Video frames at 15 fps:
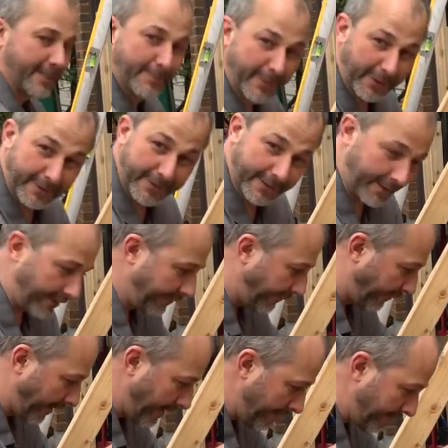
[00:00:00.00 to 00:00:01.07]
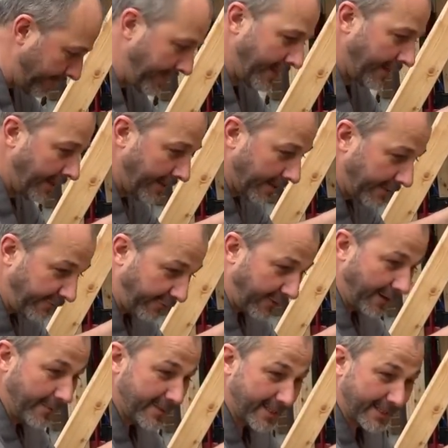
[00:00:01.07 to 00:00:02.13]
is built into the frame. The
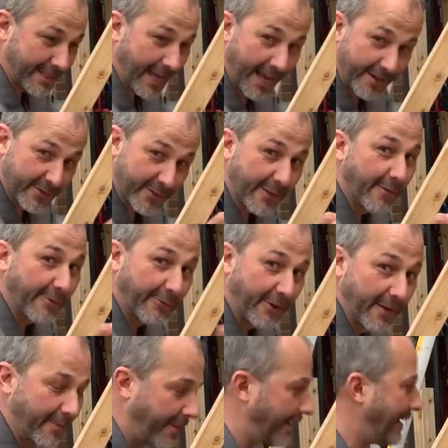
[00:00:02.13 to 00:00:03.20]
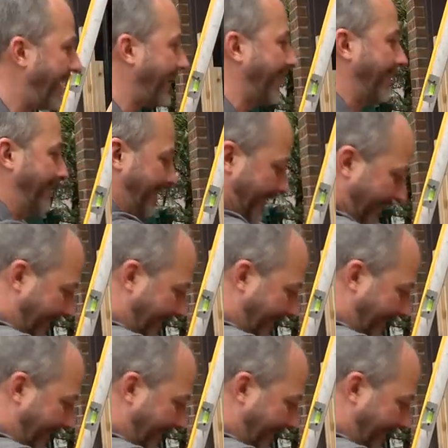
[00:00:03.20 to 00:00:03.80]
frame is attached to the frame of the deck,